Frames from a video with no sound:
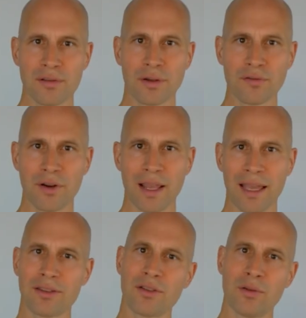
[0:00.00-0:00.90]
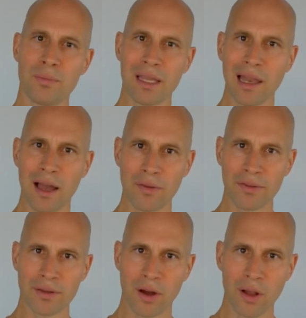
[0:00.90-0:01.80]
don't forget to peel
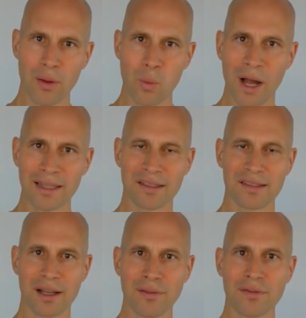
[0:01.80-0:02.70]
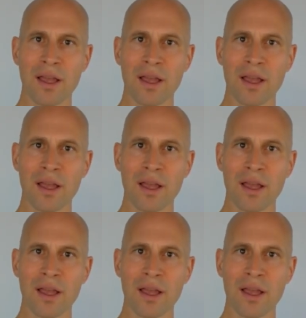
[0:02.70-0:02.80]
out all the white stuff